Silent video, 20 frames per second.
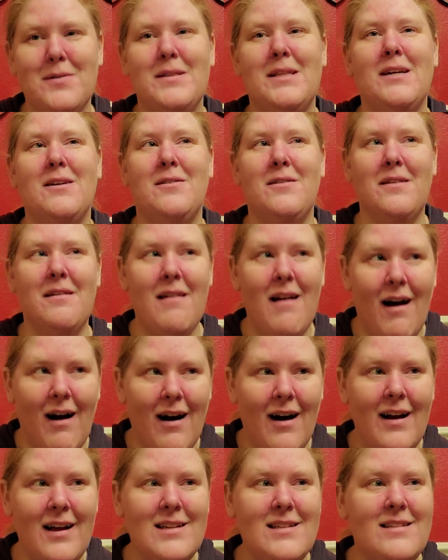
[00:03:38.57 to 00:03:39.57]
They're
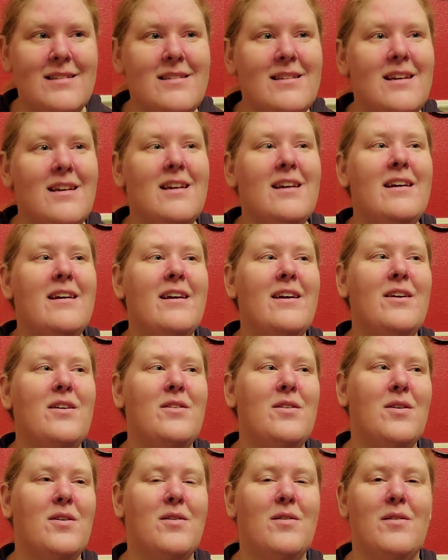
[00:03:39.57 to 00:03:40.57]
not, you
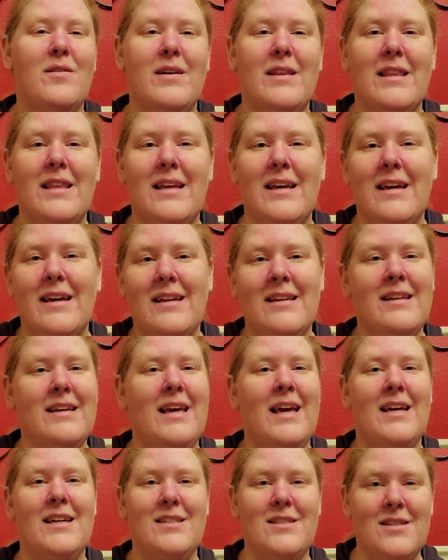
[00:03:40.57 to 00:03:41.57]
know,
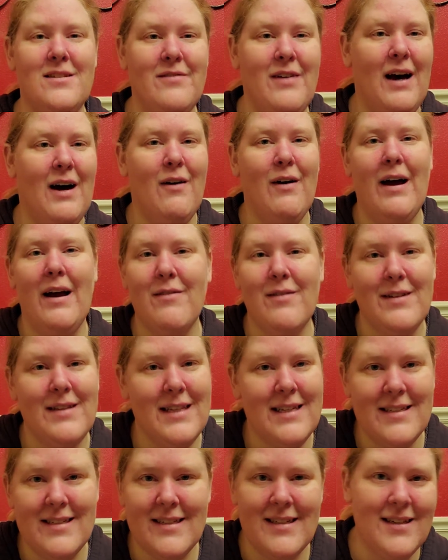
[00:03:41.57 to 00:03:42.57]
indication of how
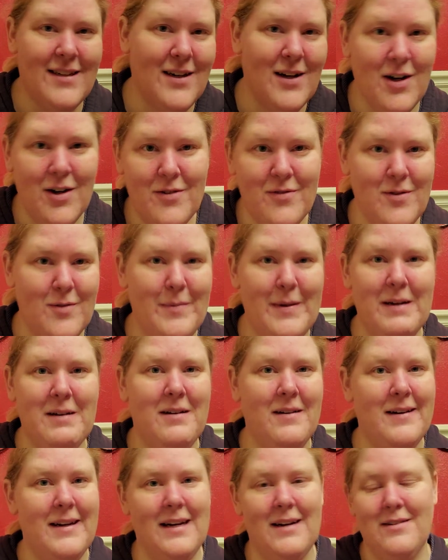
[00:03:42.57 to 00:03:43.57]
everything's going to go from here
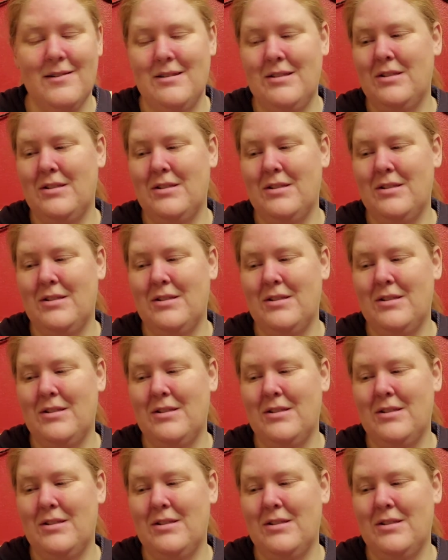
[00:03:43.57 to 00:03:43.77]
on out.